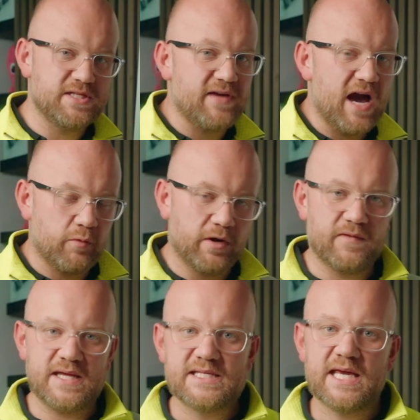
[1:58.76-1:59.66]
if you have one of
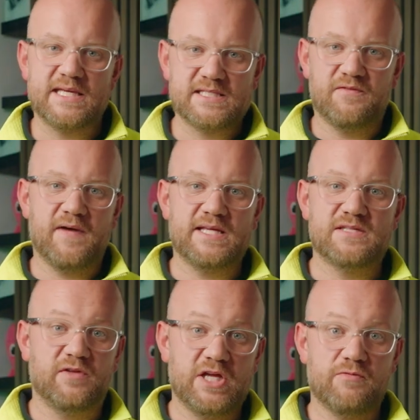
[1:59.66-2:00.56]
these kits,
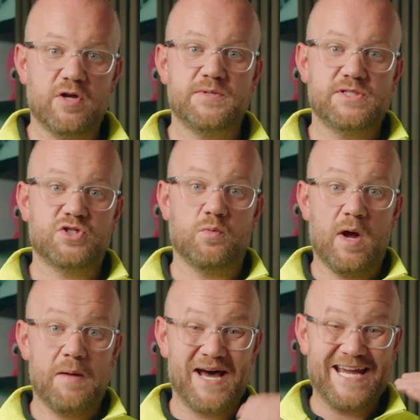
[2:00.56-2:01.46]
effectively you're in a position whereby